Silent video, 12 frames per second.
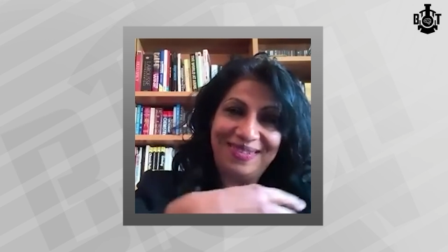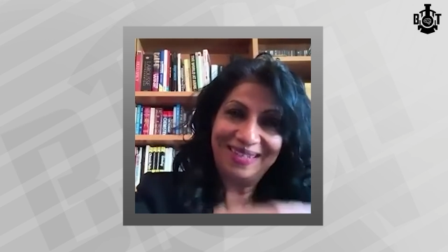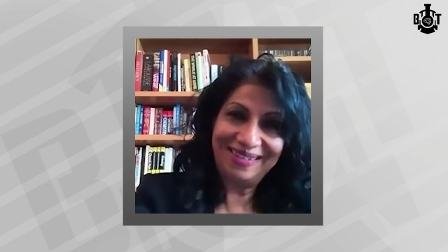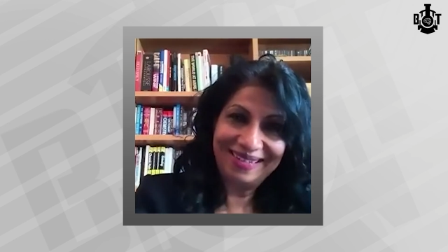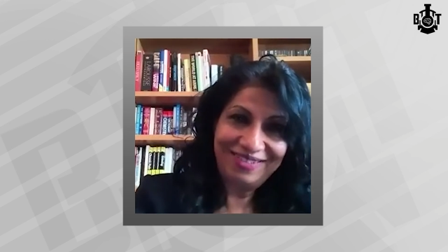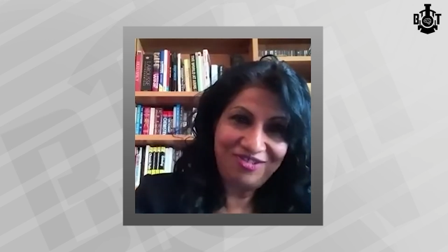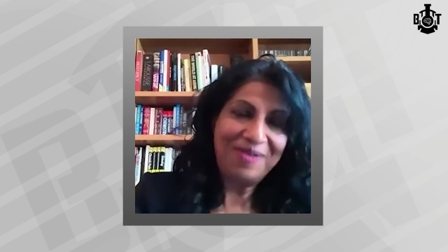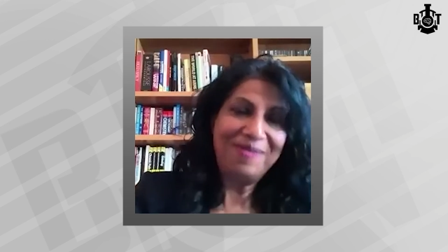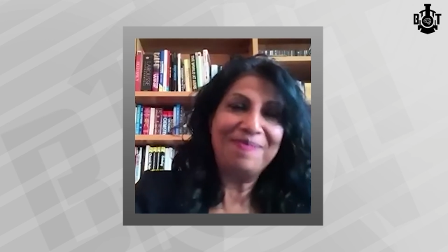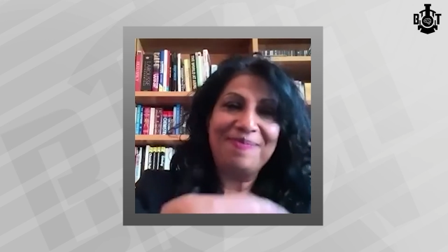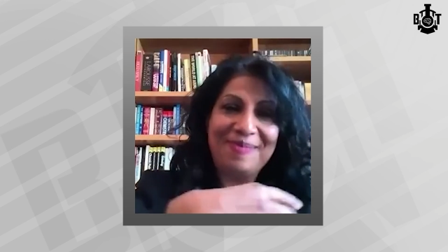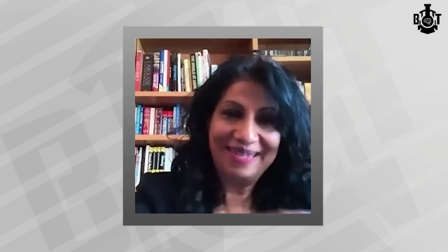and
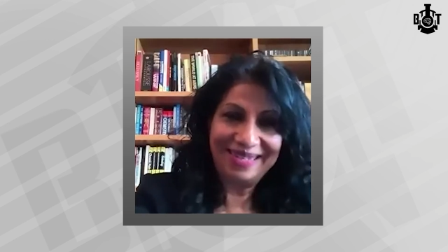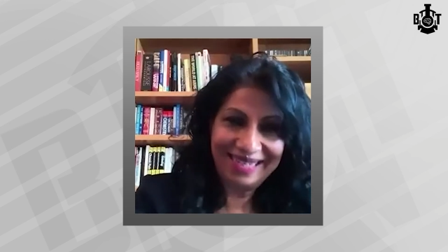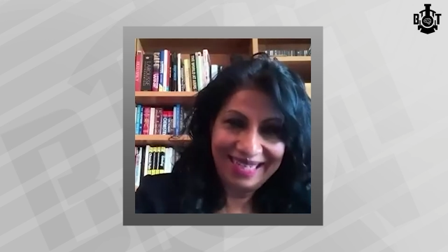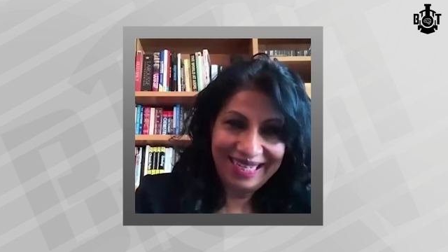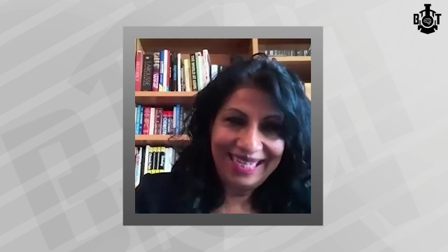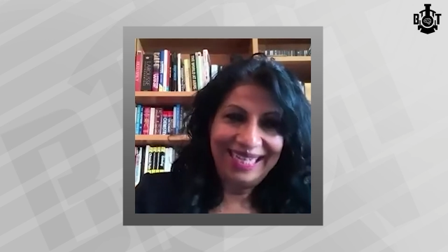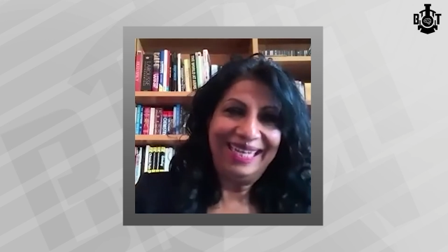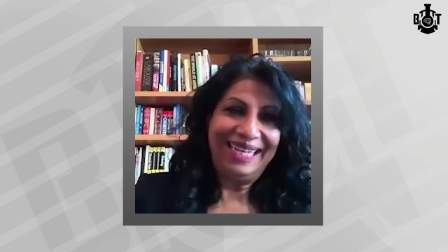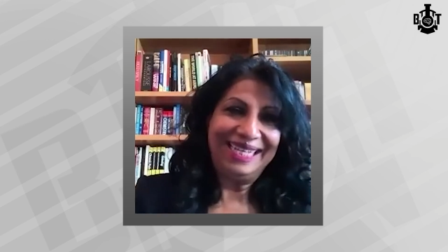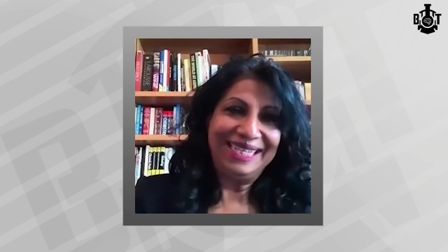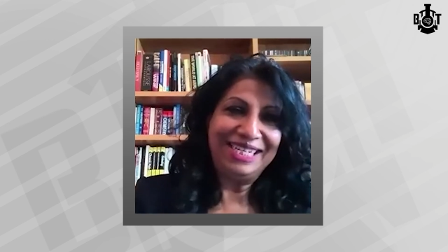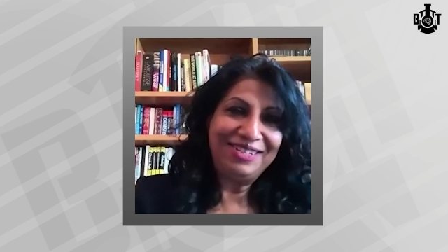gym and
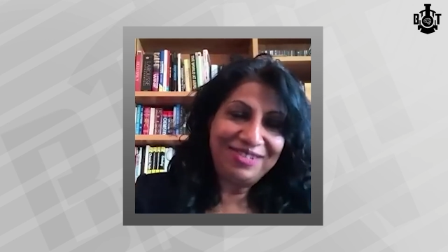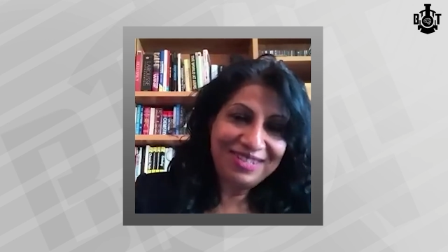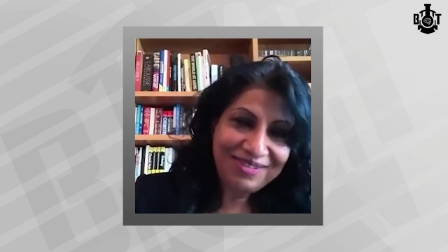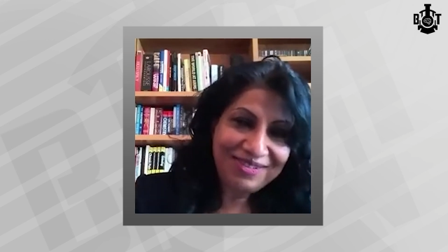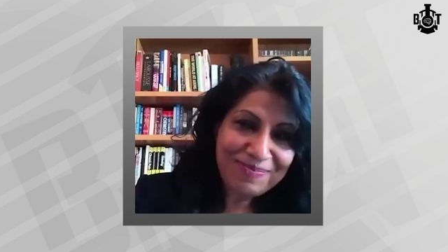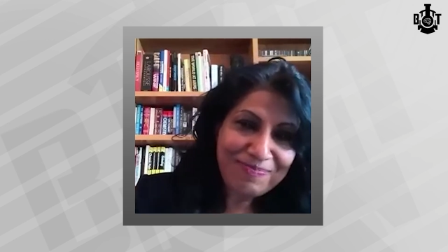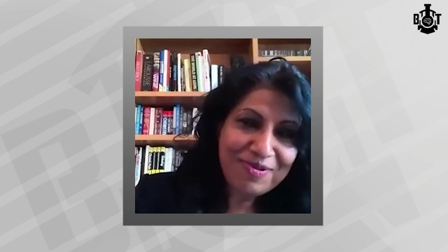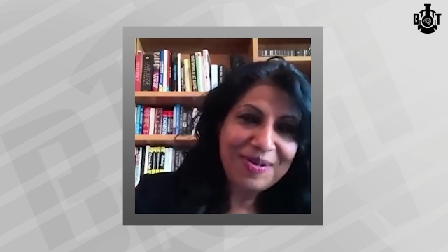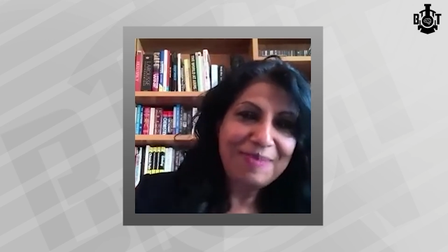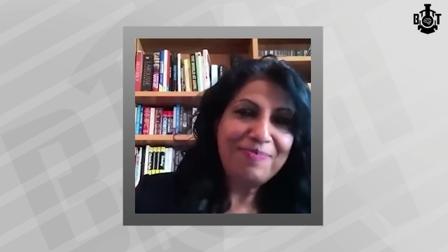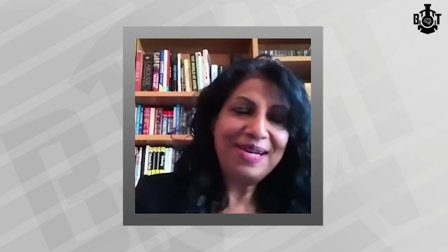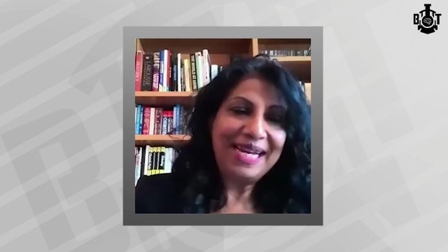then just
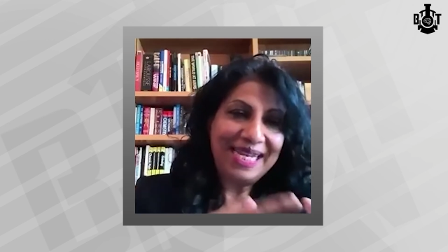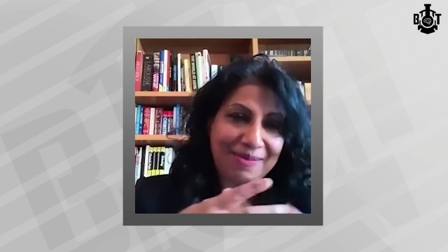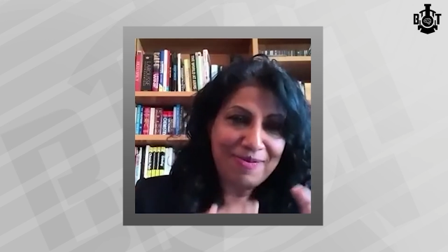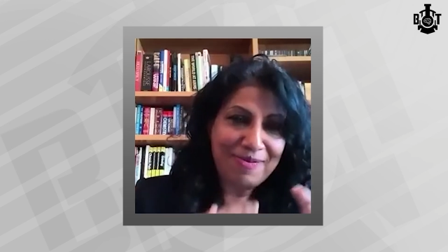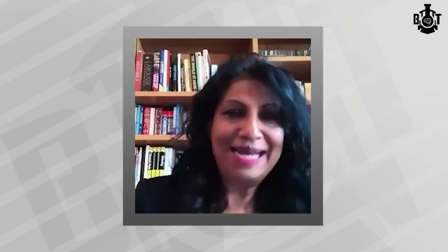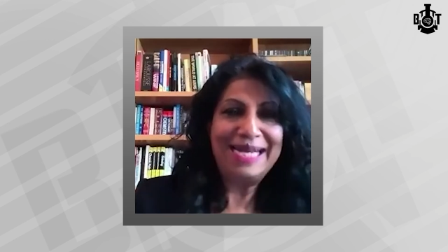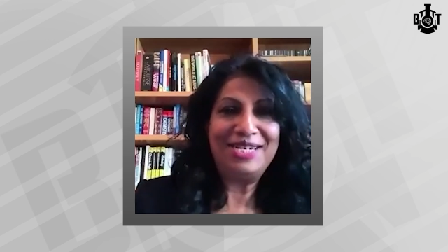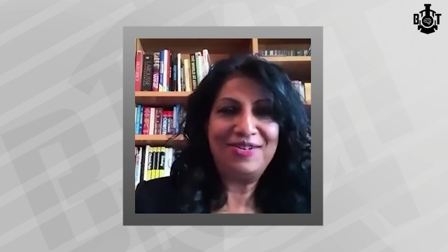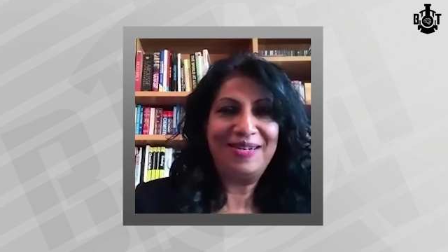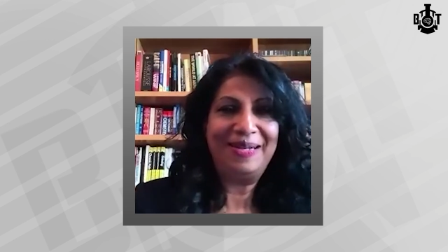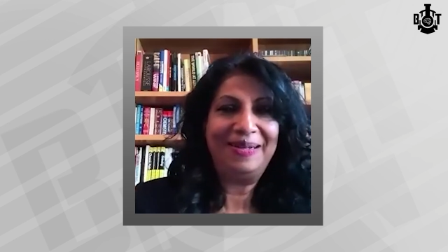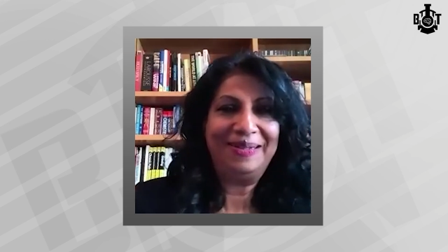bring in the brain
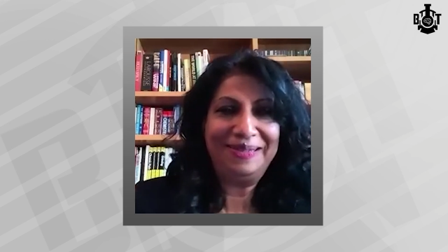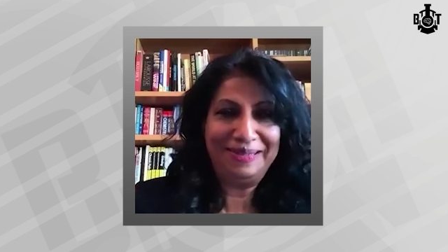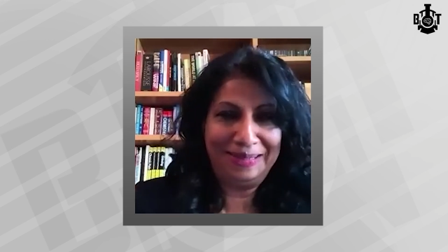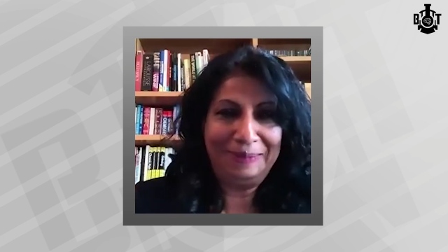injury. And